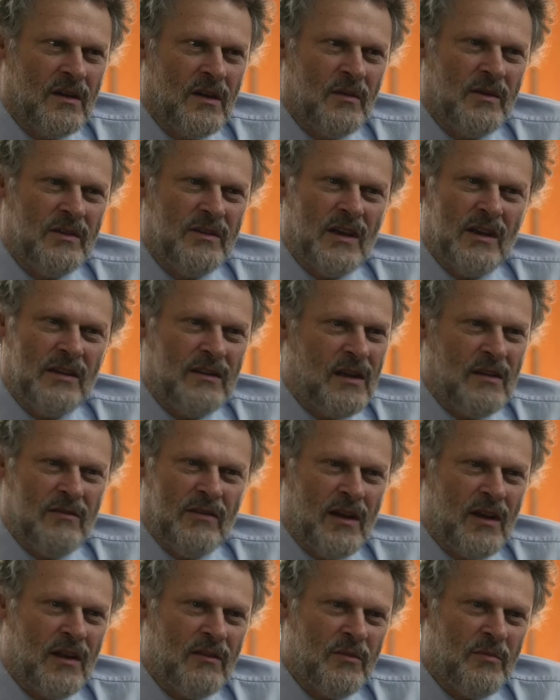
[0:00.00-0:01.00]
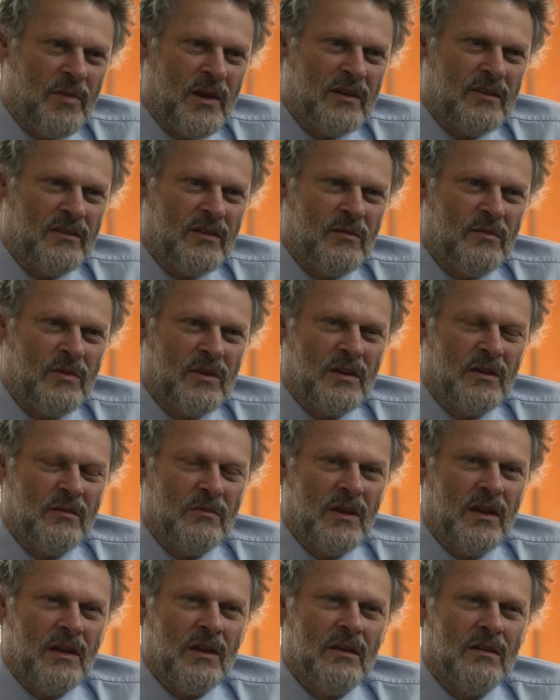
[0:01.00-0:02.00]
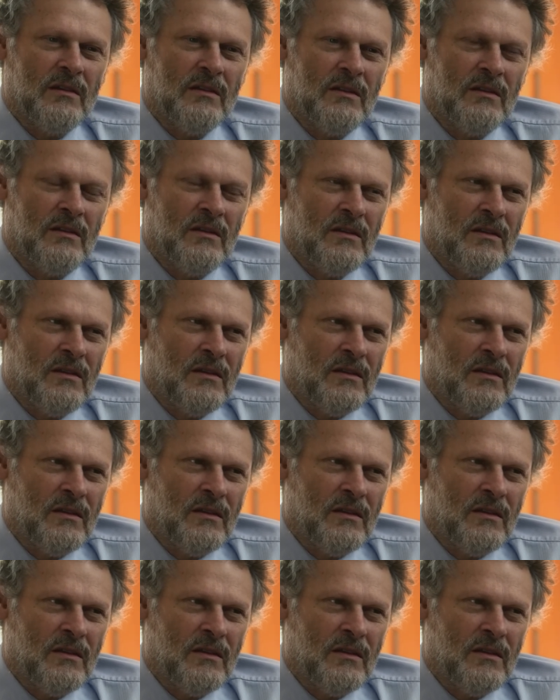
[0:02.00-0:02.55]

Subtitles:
I mean, you had to have a hell of a punch to bring him down.